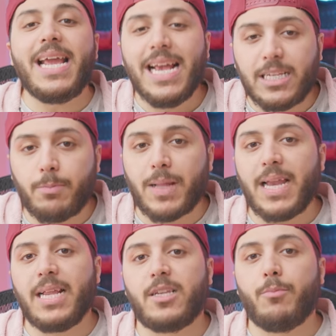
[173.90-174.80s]
is
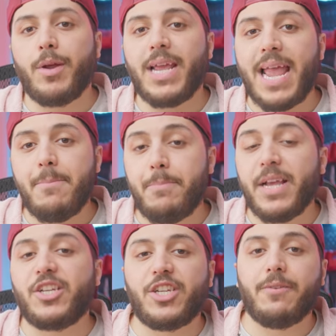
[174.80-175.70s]
planning to bring a
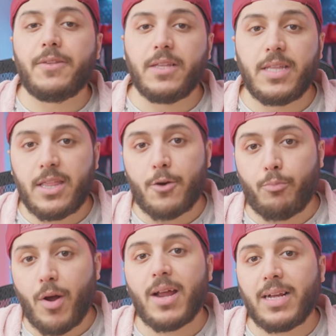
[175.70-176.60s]
big shift to their
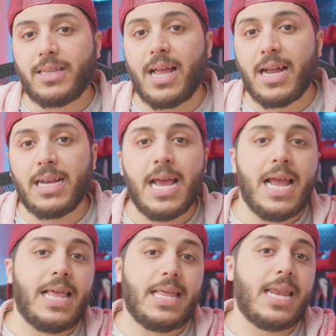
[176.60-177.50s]
product line
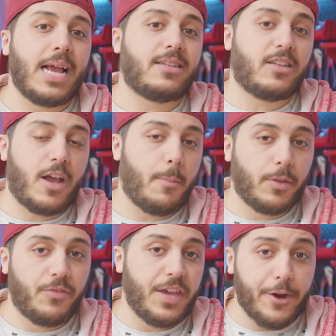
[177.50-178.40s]
in the next couple
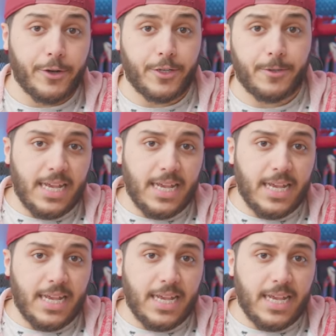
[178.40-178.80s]
of years.